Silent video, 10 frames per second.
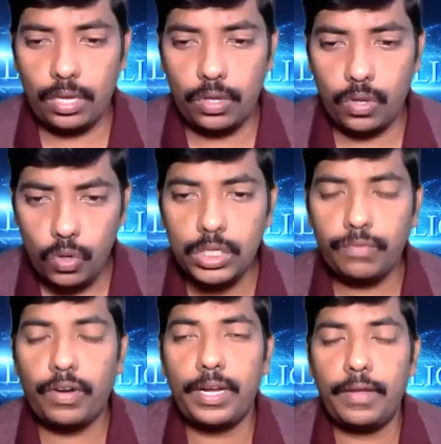used
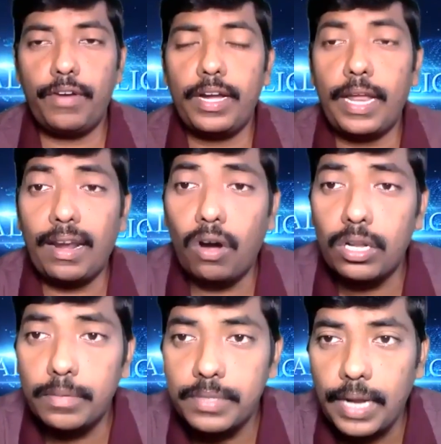for different
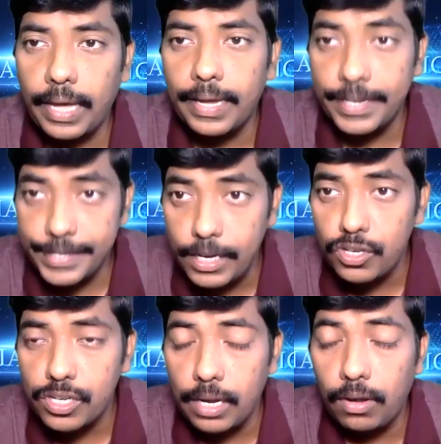algorithms like
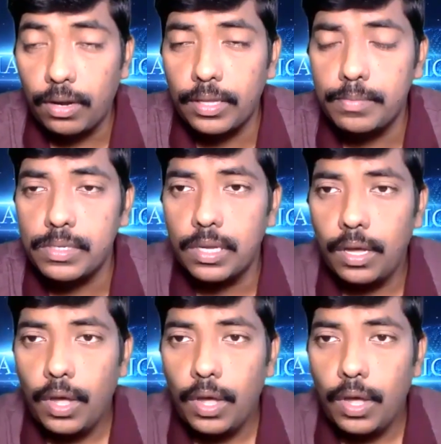resolution algorithms.